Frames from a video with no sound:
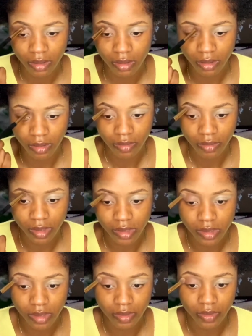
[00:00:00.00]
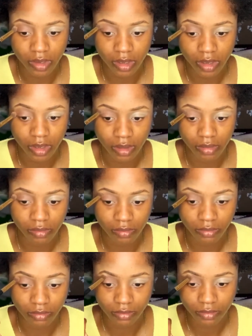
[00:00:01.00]
you know, it's not looking
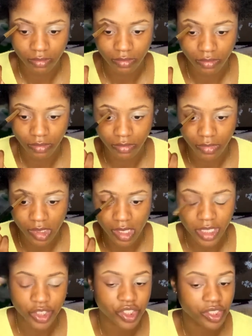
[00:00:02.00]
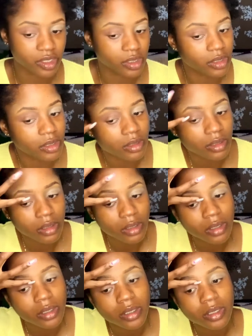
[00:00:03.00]
ashy.
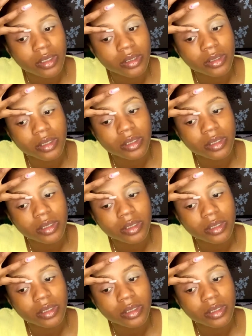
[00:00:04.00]
So